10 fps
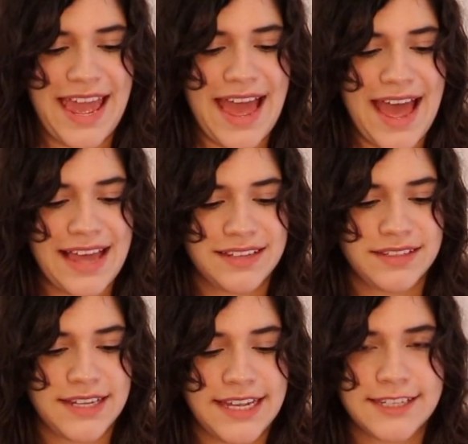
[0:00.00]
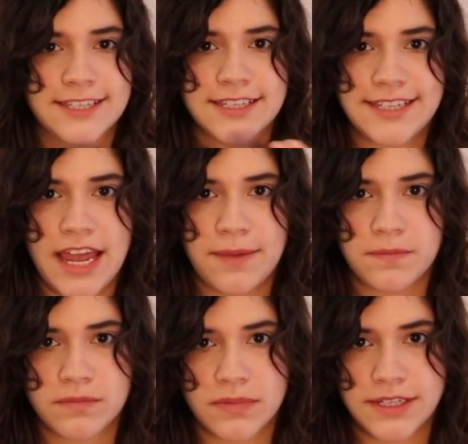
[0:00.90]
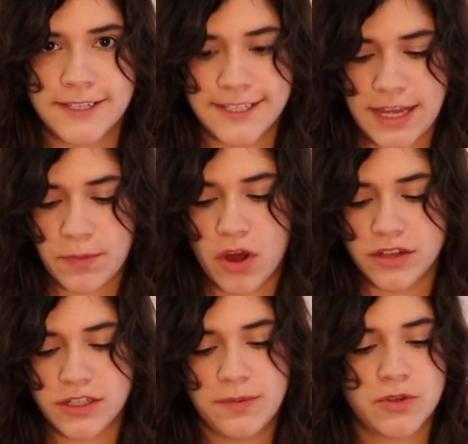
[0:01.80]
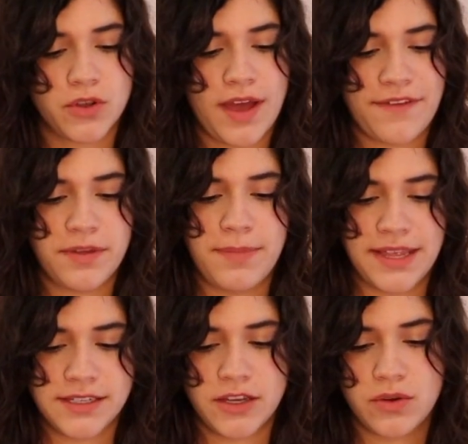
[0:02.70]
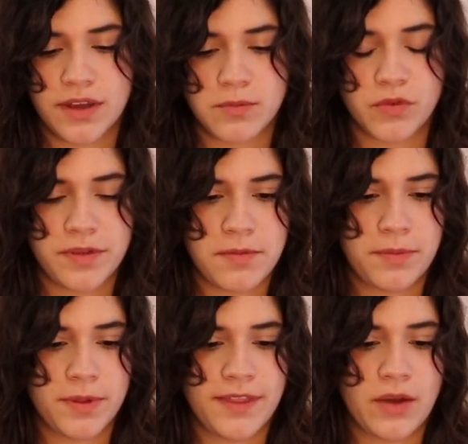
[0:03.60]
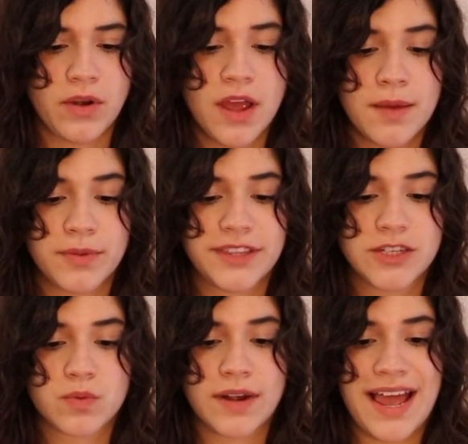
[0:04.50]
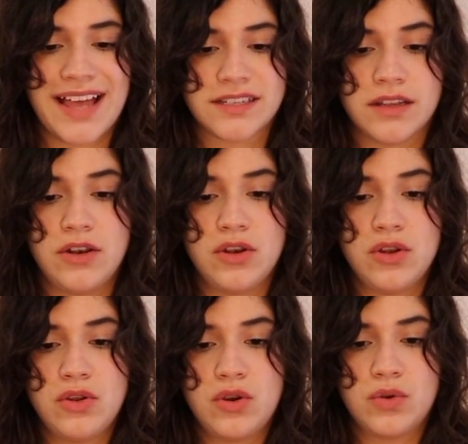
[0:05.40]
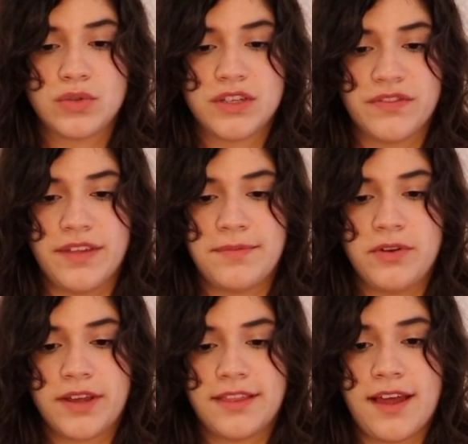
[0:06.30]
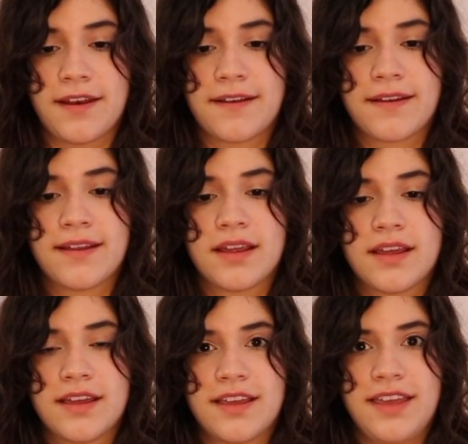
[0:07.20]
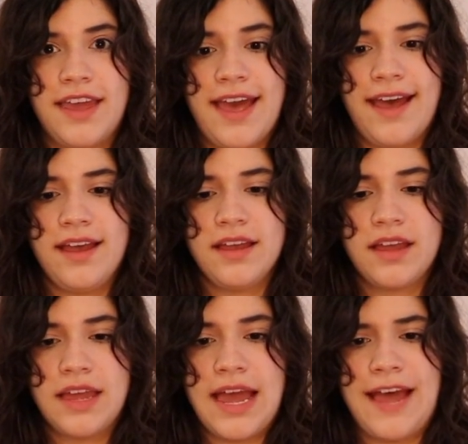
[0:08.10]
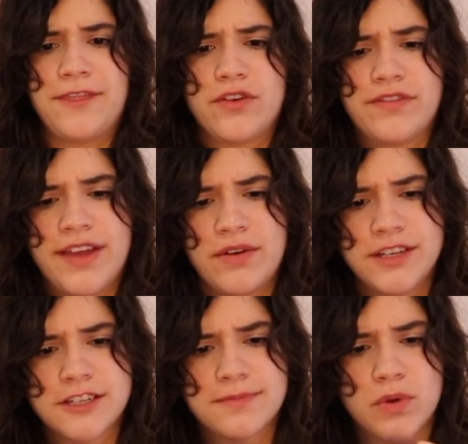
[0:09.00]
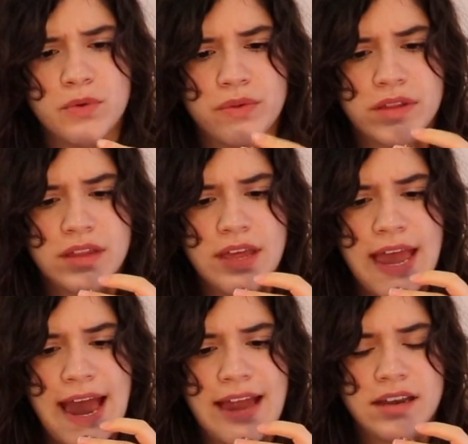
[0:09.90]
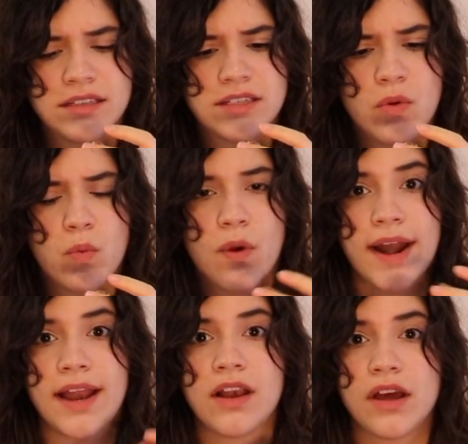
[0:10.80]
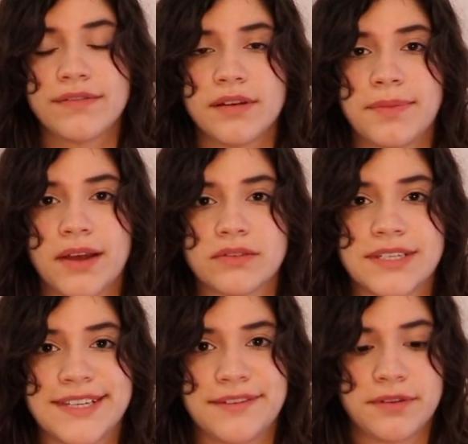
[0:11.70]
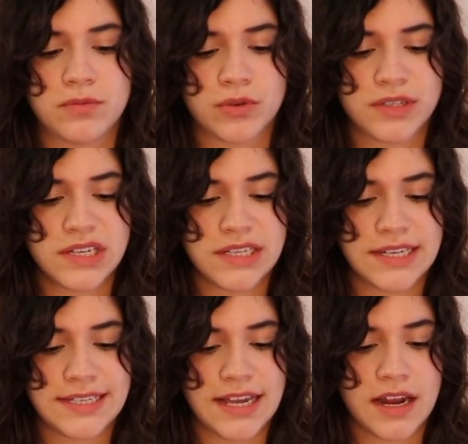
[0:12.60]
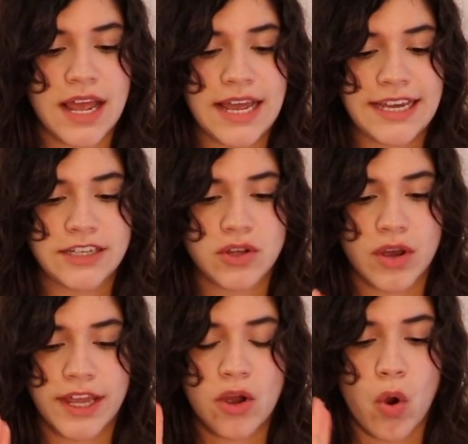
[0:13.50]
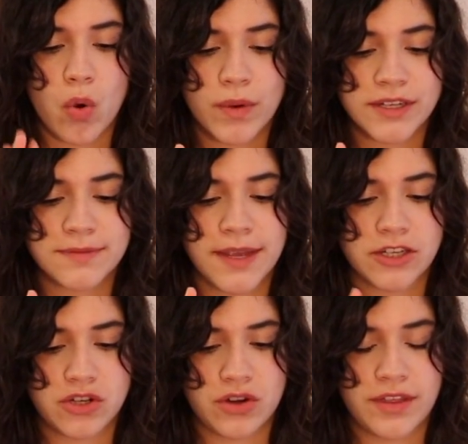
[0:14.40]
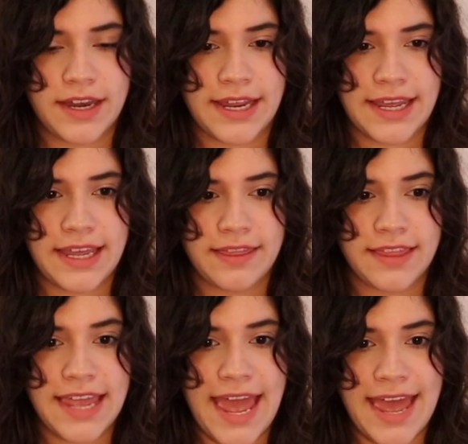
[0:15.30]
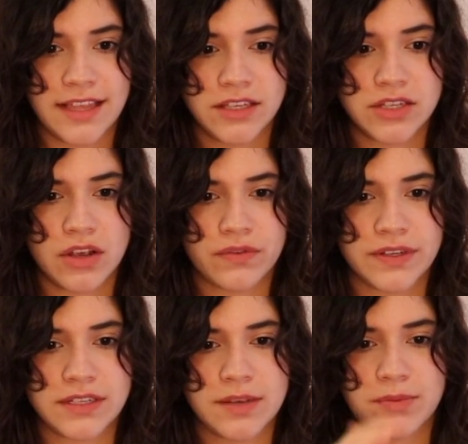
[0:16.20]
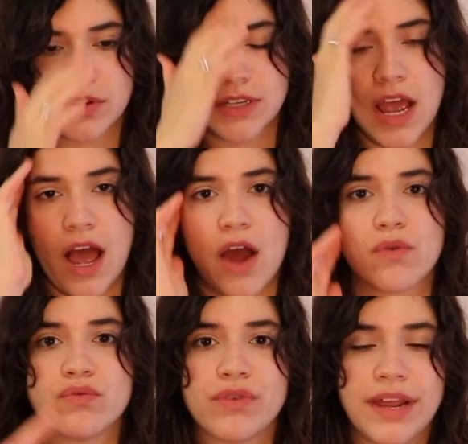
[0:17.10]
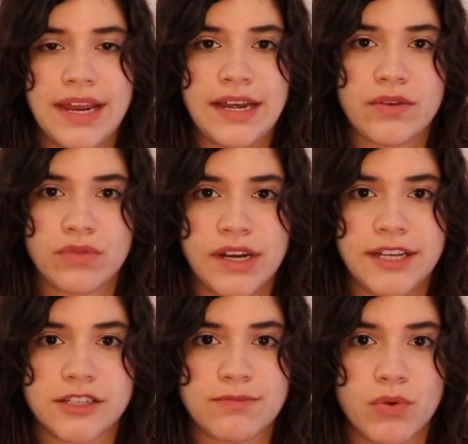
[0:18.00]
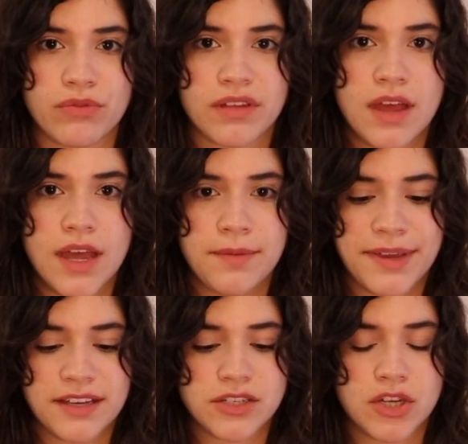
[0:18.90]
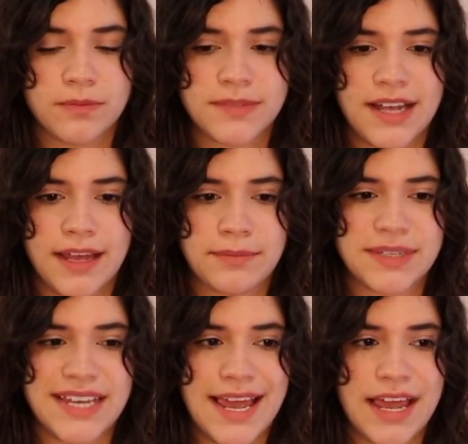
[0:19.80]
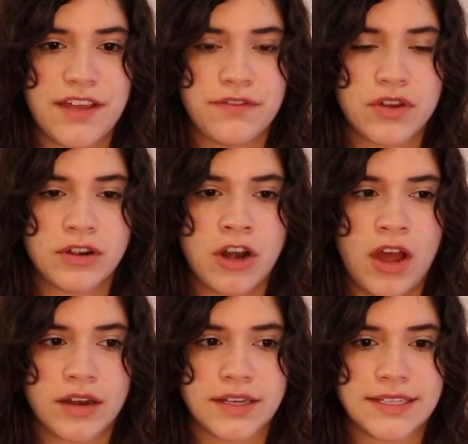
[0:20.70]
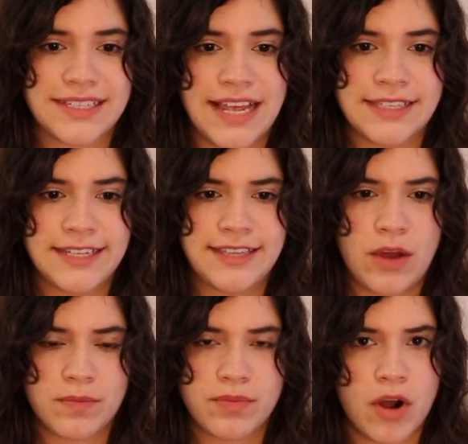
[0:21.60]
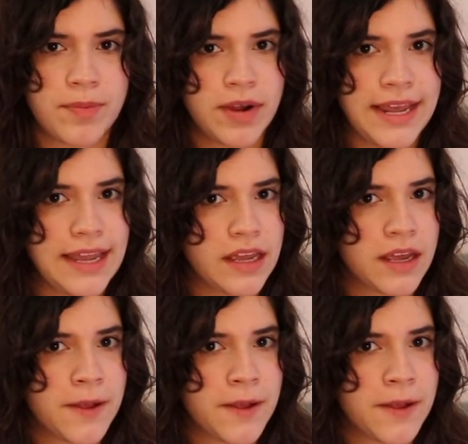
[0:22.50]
and it's the same concept. So you have the bands and you can move them up and down, but this one has loads of them. Look at that. Yeah, and they're very smooth. And what I love about Stevie Moises is that he always makes sure that the ends of his tippers are really smooth, because sometimes if they're not sanded down properly,